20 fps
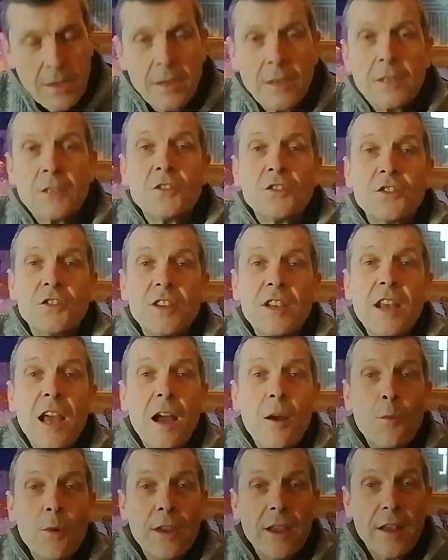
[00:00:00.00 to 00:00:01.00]
See
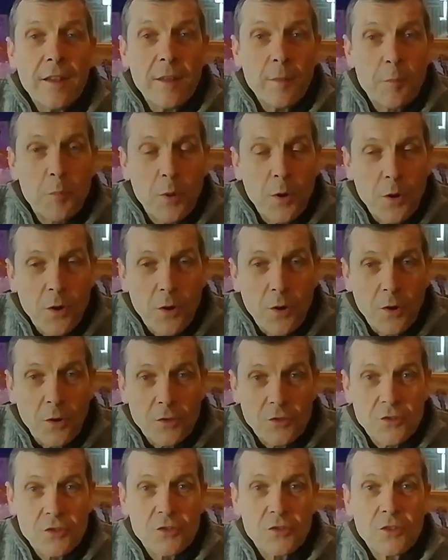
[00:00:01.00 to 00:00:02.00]
how we get the
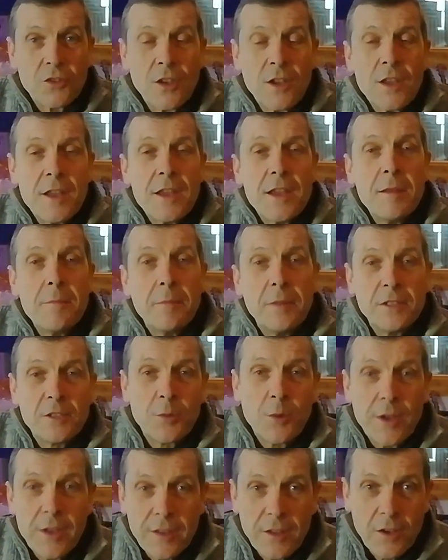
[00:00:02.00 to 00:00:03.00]
pause in
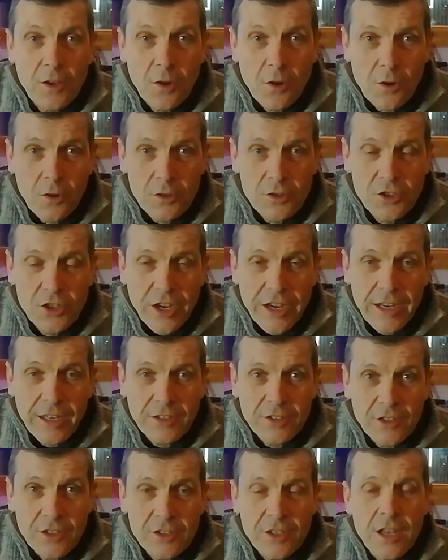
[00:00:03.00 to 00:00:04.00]
between the chord
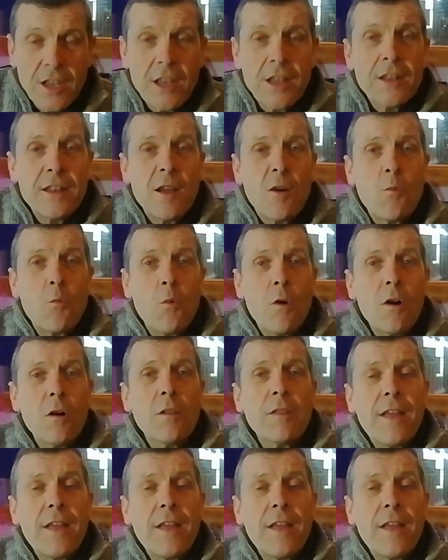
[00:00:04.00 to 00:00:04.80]
changes. Now what